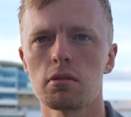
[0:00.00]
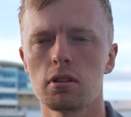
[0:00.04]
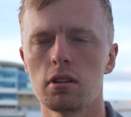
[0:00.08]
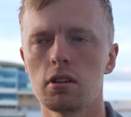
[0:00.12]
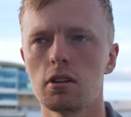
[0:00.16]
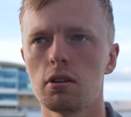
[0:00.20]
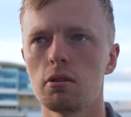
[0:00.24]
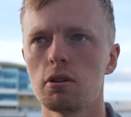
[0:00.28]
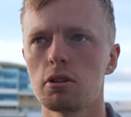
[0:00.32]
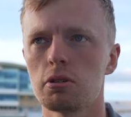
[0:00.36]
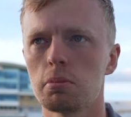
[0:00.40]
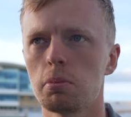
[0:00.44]
with the
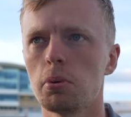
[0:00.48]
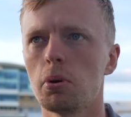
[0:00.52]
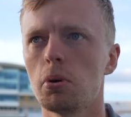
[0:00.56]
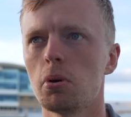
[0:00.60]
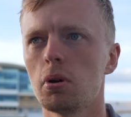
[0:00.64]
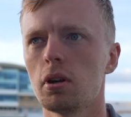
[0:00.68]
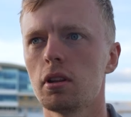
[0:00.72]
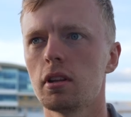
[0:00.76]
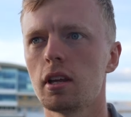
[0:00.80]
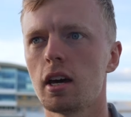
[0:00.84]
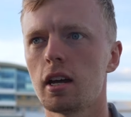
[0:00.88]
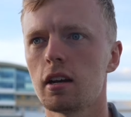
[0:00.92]
newish
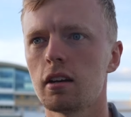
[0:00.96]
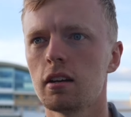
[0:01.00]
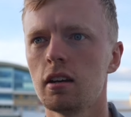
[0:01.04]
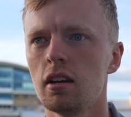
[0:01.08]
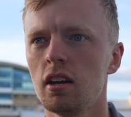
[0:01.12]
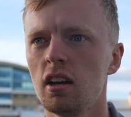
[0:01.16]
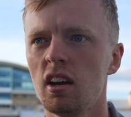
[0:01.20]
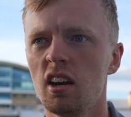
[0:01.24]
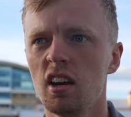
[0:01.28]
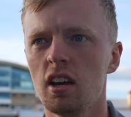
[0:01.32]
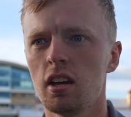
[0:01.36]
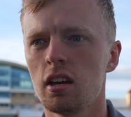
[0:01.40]
ball, and then
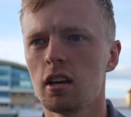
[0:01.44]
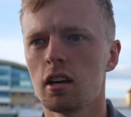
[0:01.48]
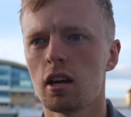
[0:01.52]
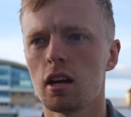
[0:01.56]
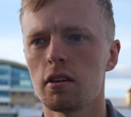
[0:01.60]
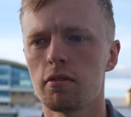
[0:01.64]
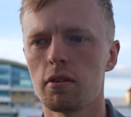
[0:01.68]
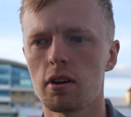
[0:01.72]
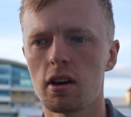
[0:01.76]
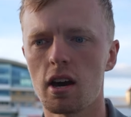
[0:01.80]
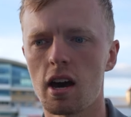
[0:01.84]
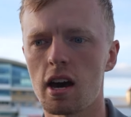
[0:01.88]

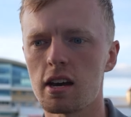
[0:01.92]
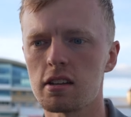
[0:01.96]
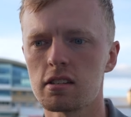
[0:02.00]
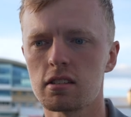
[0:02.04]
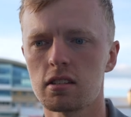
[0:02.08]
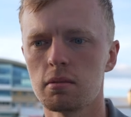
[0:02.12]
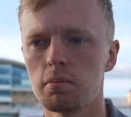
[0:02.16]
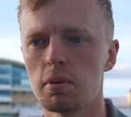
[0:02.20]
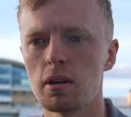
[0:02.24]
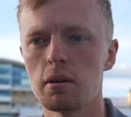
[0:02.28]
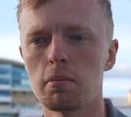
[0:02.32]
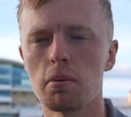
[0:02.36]
if it has
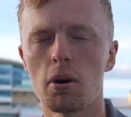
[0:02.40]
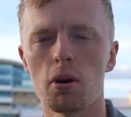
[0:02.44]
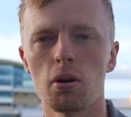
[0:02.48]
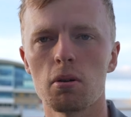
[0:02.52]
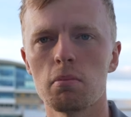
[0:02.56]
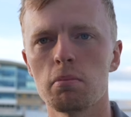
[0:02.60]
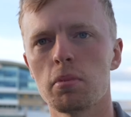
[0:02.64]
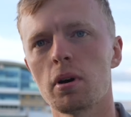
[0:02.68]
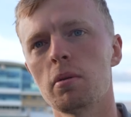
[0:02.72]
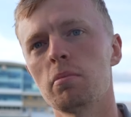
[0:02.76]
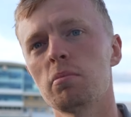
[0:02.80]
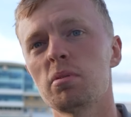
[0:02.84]
to be
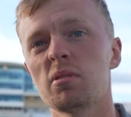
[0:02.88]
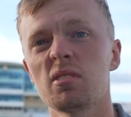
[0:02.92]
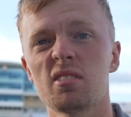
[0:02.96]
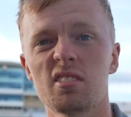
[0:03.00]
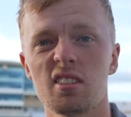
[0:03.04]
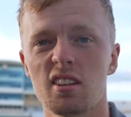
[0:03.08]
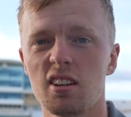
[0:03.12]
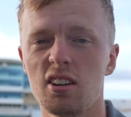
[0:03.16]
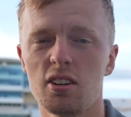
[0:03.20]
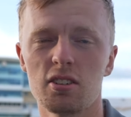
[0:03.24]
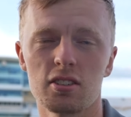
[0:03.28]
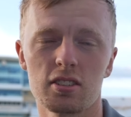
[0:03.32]
bowling bumpers to
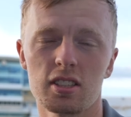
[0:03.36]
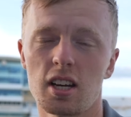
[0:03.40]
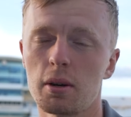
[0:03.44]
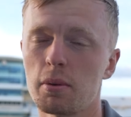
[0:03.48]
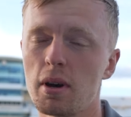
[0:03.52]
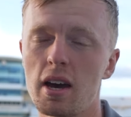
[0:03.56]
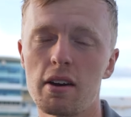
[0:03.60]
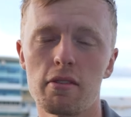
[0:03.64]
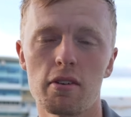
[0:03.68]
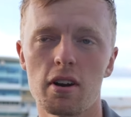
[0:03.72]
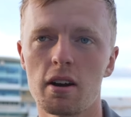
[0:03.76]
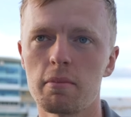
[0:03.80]
the long side,
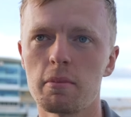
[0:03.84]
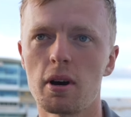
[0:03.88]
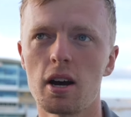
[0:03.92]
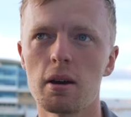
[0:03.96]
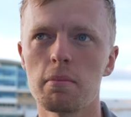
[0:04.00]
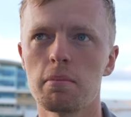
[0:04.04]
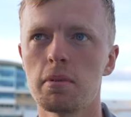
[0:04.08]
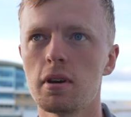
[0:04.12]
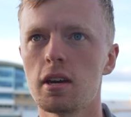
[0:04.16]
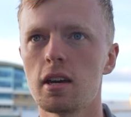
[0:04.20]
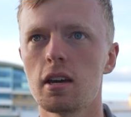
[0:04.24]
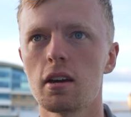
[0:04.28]
whatever that
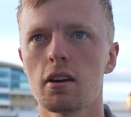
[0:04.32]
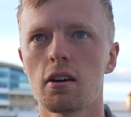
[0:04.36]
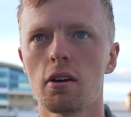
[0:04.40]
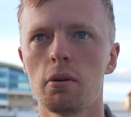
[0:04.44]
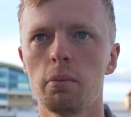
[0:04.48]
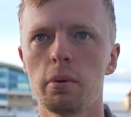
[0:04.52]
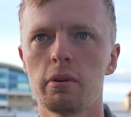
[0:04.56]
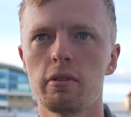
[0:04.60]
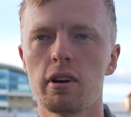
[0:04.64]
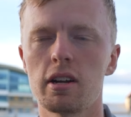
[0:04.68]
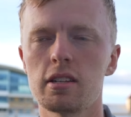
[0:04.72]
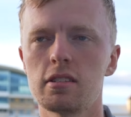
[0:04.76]
might be, you've got to
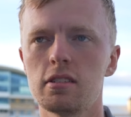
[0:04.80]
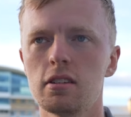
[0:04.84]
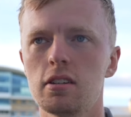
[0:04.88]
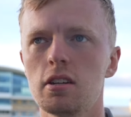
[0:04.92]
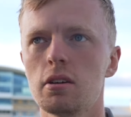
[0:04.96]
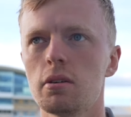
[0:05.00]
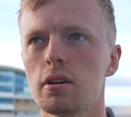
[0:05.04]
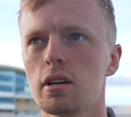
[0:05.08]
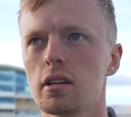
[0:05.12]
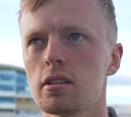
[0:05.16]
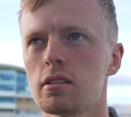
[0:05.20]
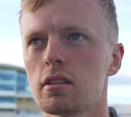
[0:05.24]
be ready to
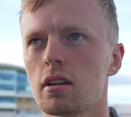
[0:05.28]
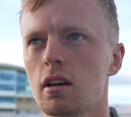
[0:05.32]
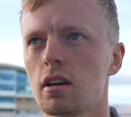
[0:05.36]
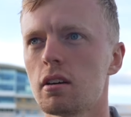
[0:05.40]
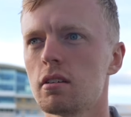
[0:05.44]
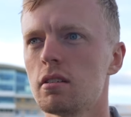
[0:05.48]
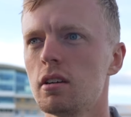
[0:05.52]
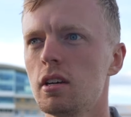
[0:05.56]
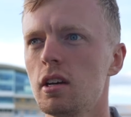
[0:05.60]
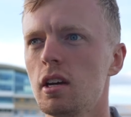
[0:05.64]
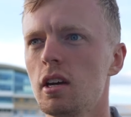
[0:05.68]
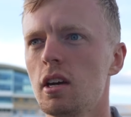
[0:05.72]
do it.
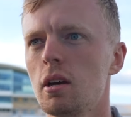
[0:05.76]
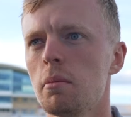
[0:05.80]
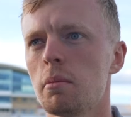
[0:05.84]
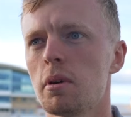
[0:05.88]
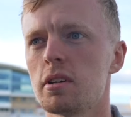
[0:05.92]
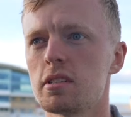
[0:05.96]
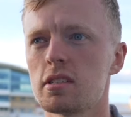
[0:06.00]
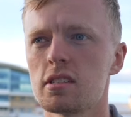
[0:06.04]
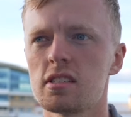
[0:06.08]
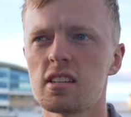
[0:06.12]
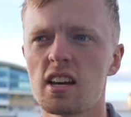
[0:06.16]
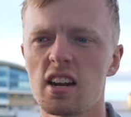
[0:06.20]
So,
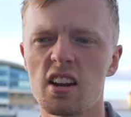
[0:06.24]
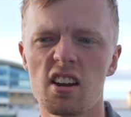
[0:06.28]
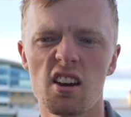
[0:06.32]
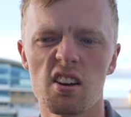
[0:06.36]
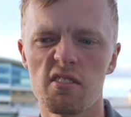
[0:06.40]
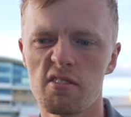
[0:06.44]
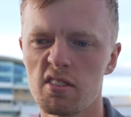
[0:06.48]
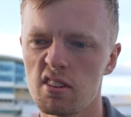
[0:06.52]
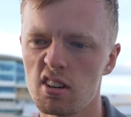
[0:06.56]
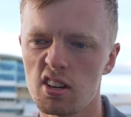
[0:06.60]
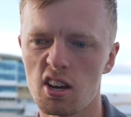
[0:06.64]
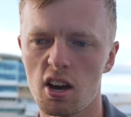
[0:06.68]
as I said,
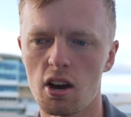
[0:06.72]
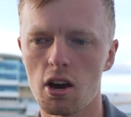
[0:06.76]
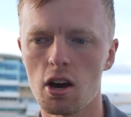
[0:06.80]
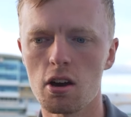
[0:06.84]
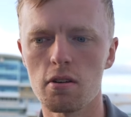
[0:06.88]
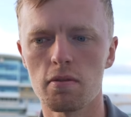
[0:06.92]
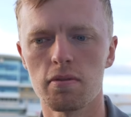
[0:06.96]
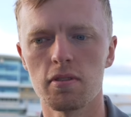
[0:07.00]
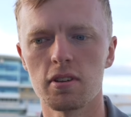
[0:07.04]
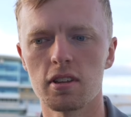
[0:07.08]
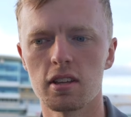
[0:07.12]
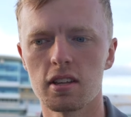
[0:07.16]

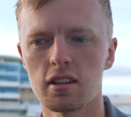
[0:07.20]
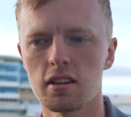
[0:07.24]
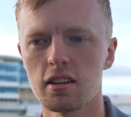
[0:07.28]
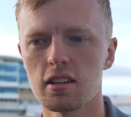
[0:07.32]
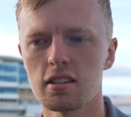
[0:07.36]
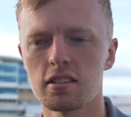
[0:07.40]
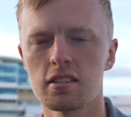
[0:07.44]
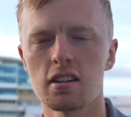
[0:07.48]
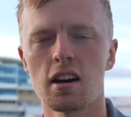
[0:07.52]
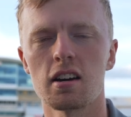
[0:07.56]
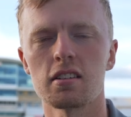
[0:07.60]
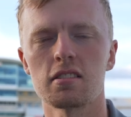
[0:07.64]
hopefully
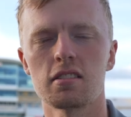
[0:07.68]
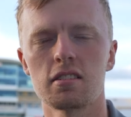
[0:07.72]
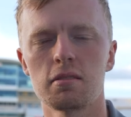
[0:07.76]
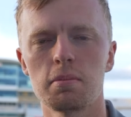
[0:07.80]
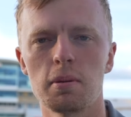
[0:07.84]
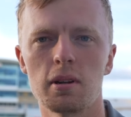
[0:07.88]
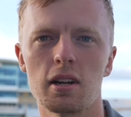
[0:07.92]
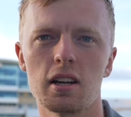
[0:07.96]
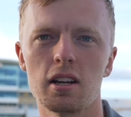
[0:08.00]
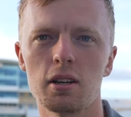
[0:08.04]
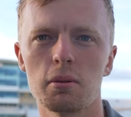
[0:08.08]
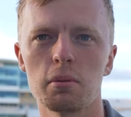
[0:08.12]
it's starting to
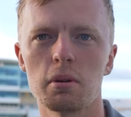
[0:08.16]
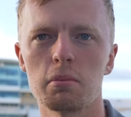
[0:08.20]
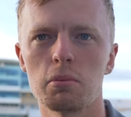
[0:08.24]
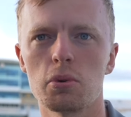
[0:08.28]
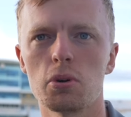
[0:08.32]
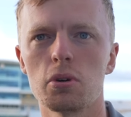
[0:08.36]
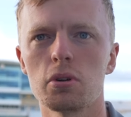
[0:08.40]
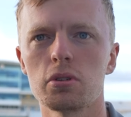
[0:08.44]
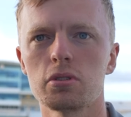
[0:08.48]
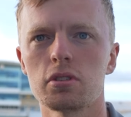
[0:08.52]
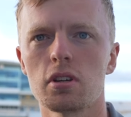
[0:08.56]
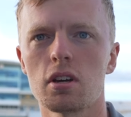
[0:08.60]
spin a little bit
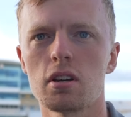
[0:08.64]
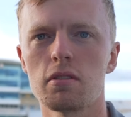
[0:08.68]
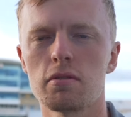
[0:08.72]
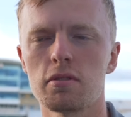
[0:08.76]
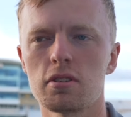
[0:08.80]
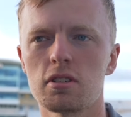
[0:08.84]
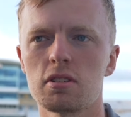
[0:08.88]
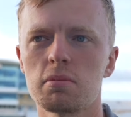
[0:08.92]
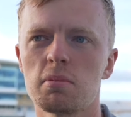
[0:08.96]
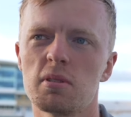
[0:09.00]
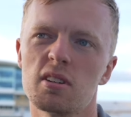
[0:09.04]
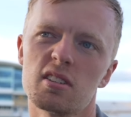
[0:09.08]
more, so
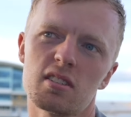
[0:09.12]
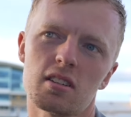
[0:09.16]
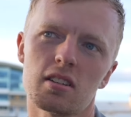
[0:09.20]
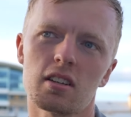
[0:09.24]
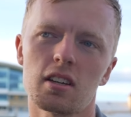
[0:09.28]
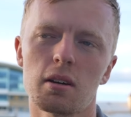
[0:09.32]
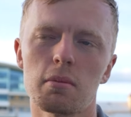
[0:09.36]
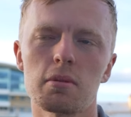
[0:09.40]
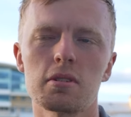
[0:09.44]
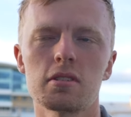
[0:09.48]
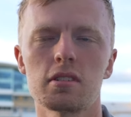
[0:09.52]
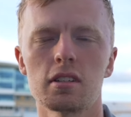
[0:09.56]
hopefully the spinners can
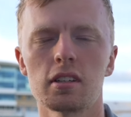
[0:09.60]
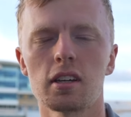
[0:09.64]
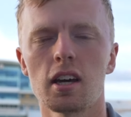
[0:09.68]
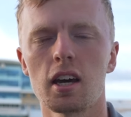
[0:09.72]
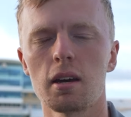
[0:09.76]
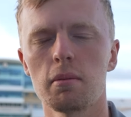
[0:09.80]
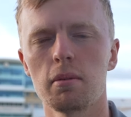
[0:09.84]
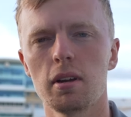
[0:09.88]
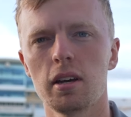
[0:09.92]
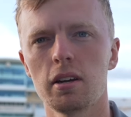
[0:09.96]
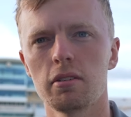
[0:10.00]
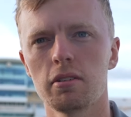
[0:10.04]
come into the
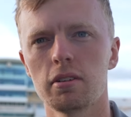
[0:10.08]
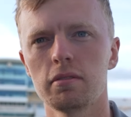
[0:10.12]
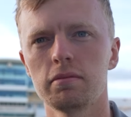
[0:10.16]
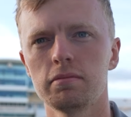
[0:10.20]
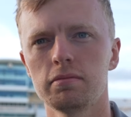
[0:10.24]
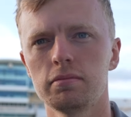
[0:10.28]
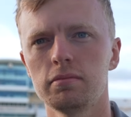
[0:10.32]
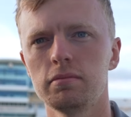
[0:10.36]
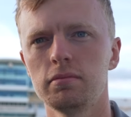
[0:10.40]
game later on.